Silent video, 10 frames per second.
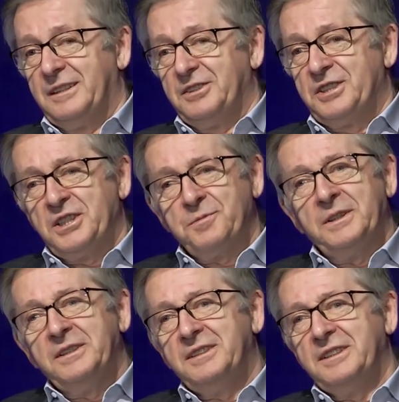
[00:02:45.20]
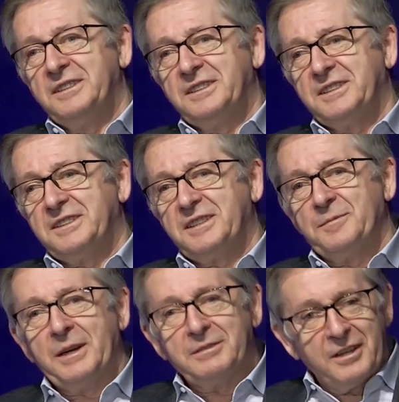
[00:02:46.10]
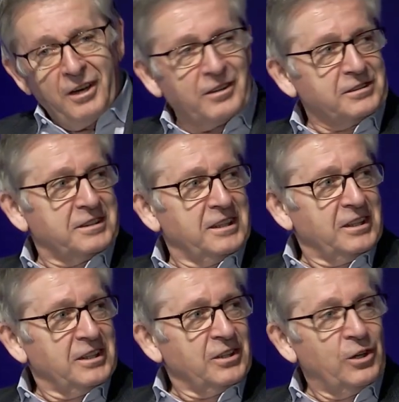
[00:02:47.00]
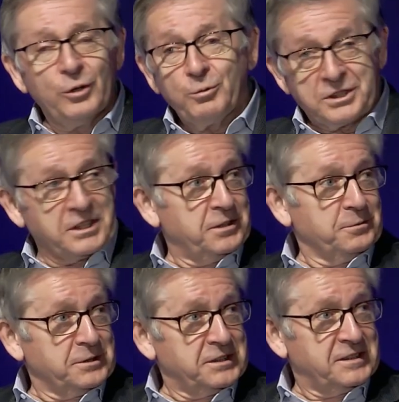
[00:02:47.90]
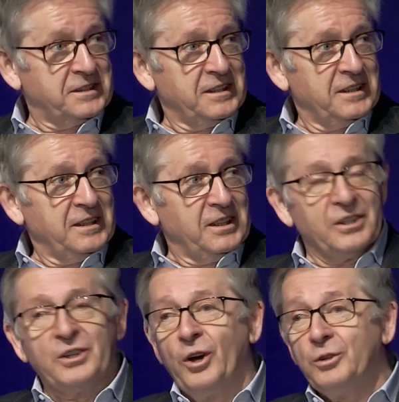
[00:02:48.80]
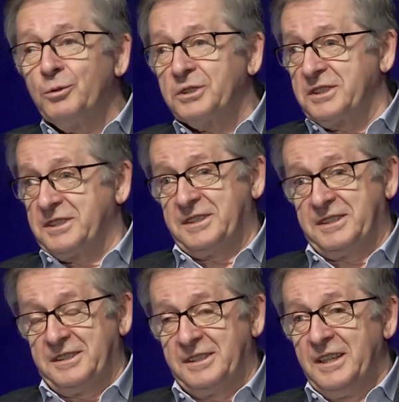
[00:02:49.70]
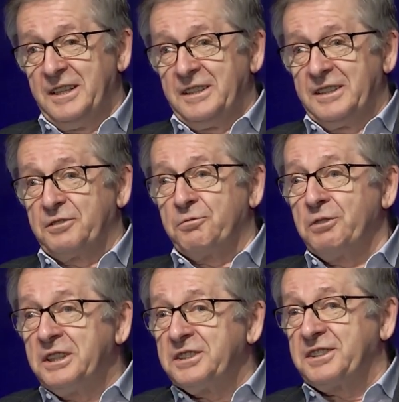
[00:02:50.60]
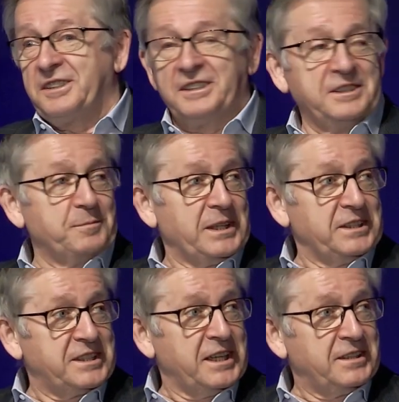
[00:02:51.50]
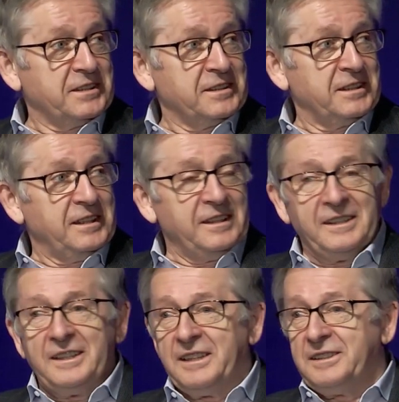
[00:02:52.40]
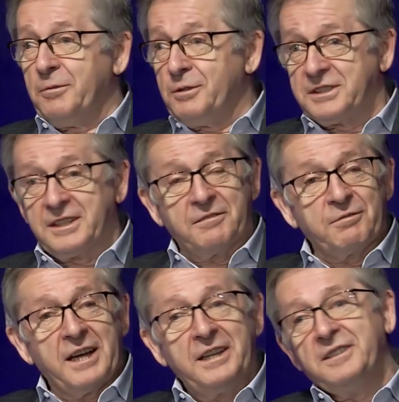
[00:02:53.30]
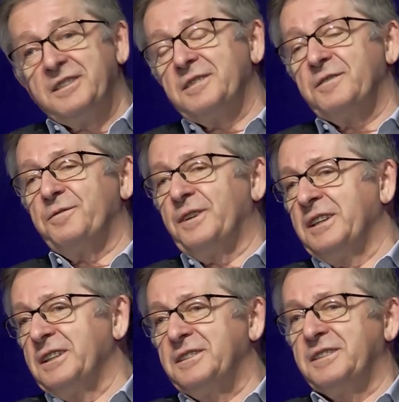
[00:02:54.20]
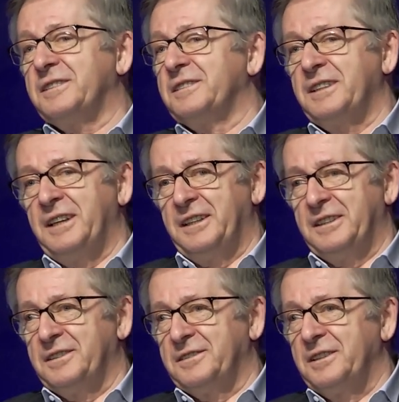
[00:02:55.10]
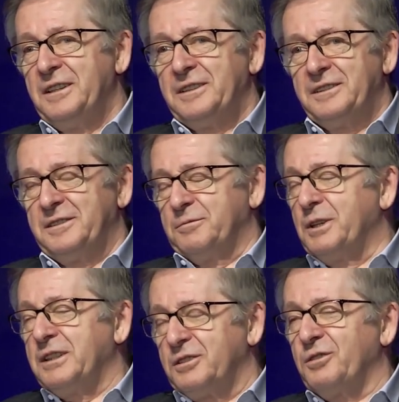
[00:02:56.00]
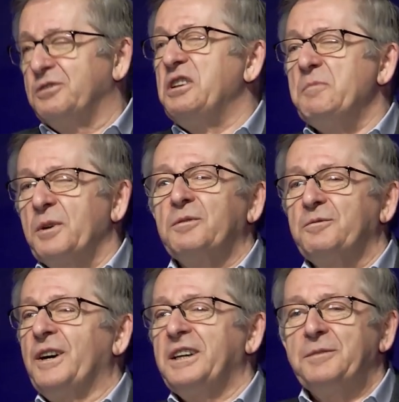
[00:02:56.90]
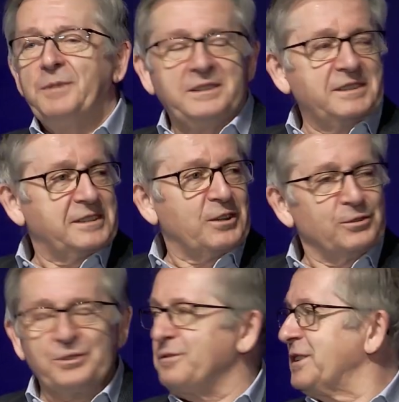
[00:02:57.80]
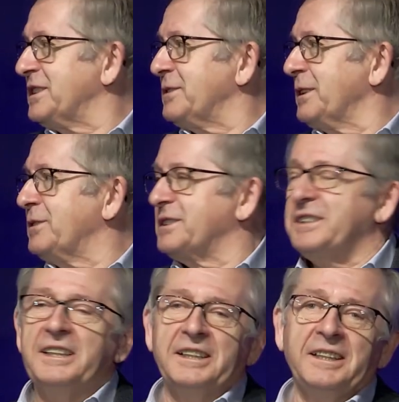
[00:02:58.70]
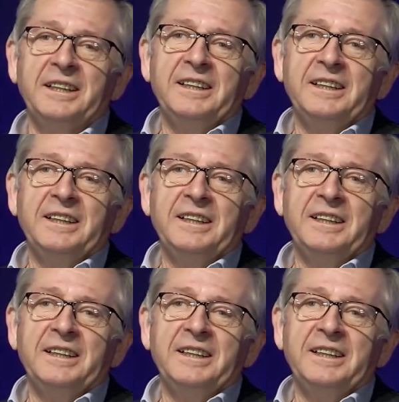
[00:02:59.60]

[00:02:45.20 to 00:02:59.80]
Judgment is about God. God was accused. God was criticized by Satan. And there was the great fight there, well, not typical fight, but controversy, we could say.